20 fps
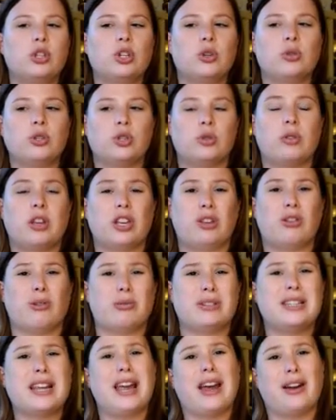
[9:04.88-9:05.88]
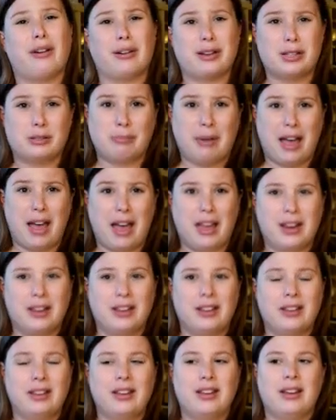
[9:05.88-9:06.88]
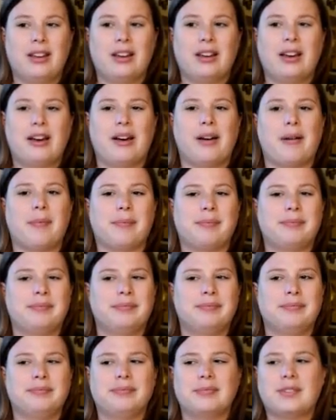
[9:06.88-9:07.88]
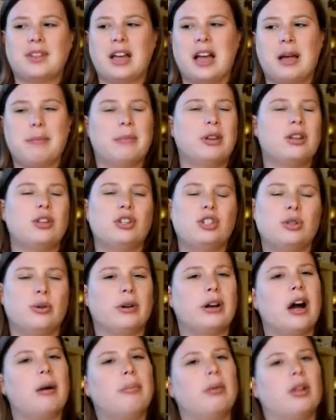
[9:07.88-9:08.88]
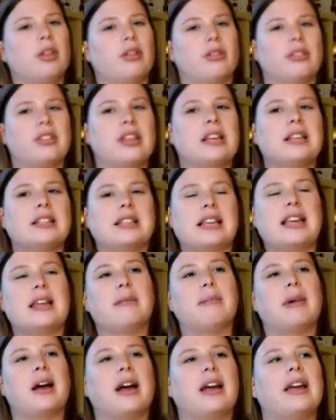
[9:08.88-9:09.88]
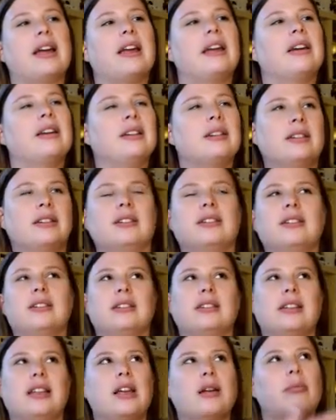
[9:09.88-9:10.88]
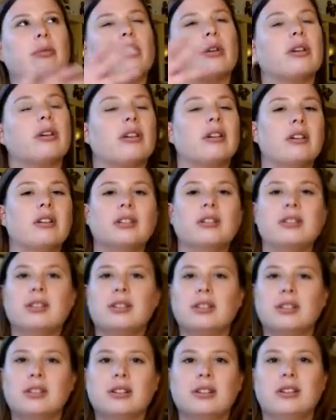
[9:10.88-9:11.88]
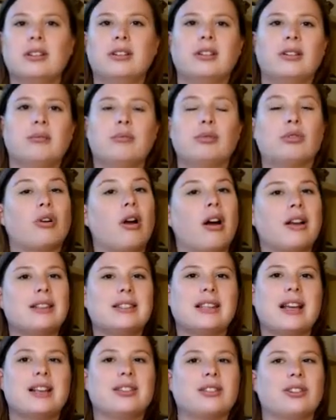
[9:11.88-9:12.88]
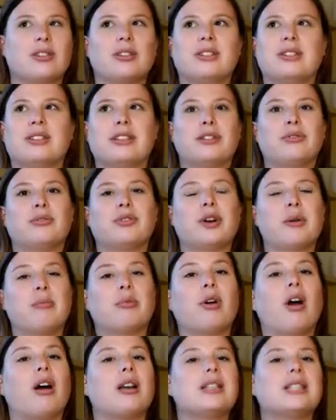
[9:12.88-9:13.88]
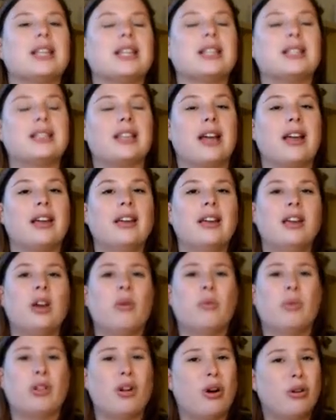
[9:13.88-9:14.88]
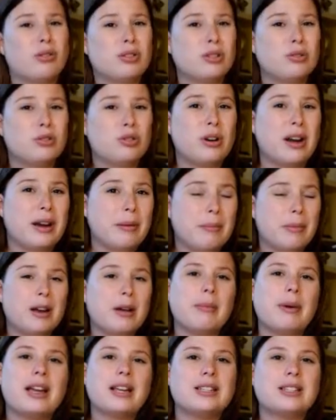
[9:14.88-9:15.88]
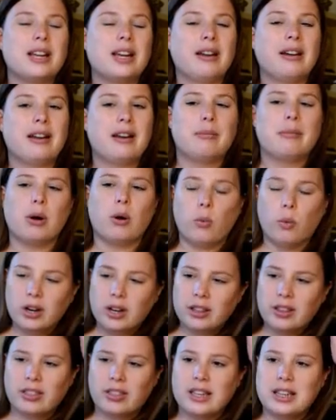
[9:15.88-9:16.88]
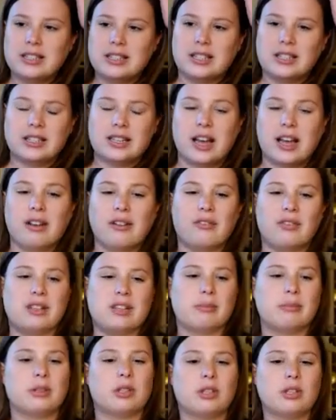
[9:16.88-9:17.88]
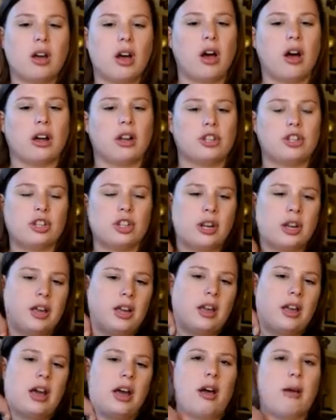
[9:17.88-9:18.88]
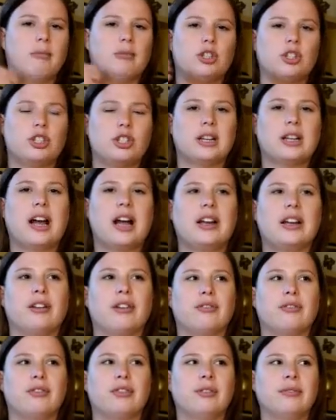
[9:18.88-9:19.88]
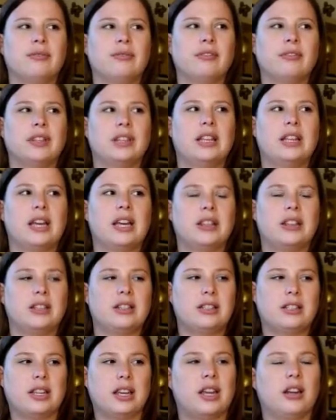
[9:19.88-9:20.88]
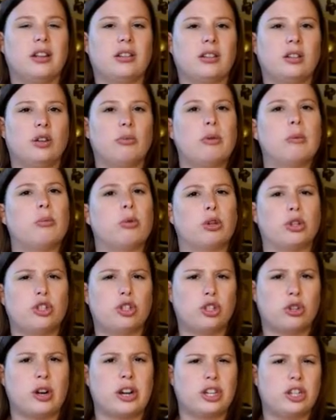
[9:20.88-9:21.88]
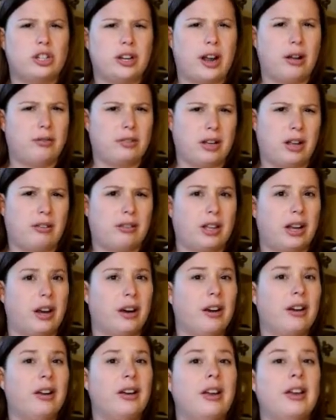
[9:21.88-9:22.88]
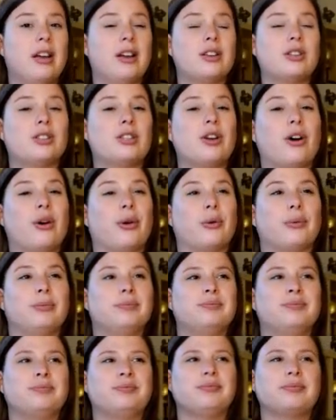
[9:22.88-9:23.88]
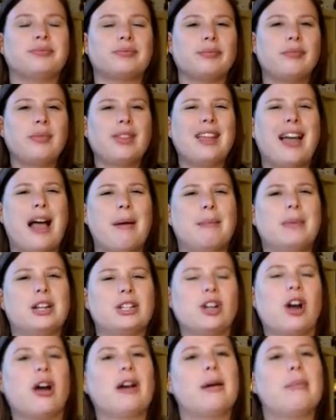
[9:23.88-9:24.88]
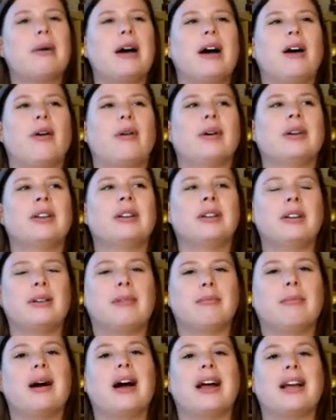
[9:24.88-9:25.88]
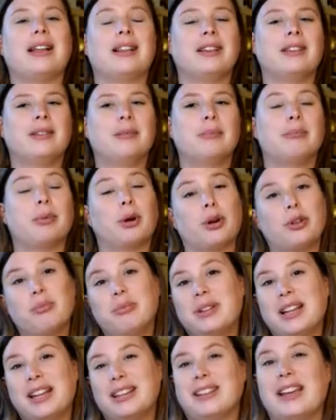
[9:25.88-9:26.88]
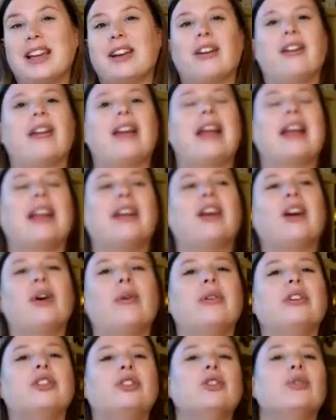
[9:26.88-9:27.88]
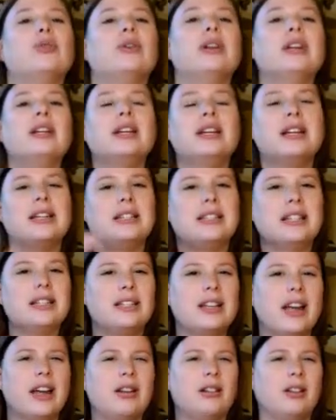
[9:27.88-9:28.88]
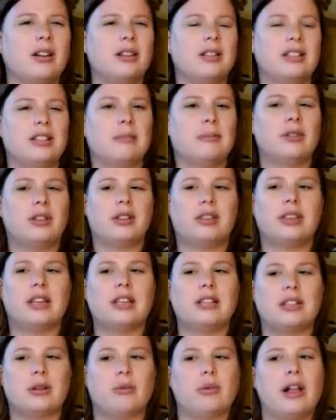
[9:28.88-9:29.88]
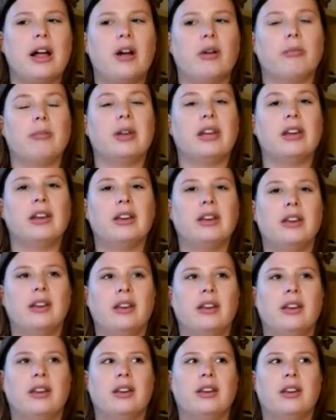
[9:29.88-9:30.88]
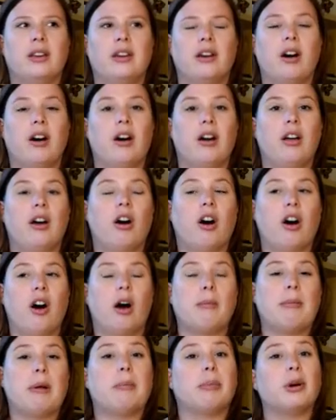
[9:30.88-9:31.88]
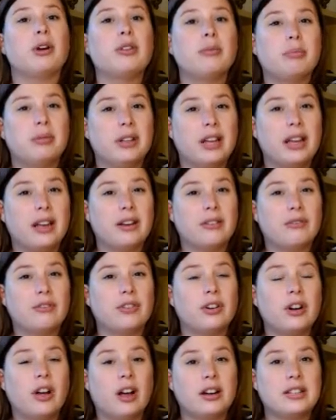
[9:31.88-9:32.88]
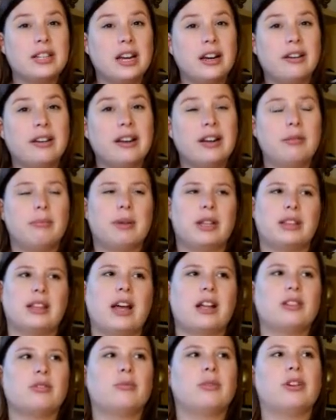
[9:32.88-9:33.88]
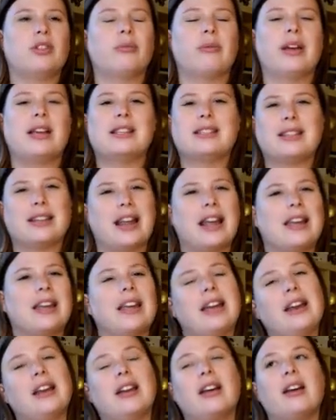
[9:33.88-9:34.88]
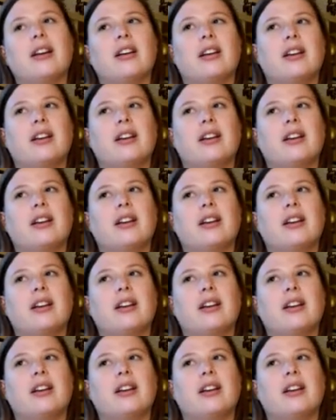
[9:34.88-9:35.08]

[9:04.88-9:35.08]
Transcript: you so that you don't tear as bad. um, I'm going to do a couple other things in my labor process or delivery process that will also try to minimize tearing, but one of the things is kind of this massage, um, just to kind of get the skin a little bit more stretched out down there. So I'm going to talk about my birth plan later, and I can go into detail on some of the things that will help me on my birth plan for not tearing, but that's one of the ways that I can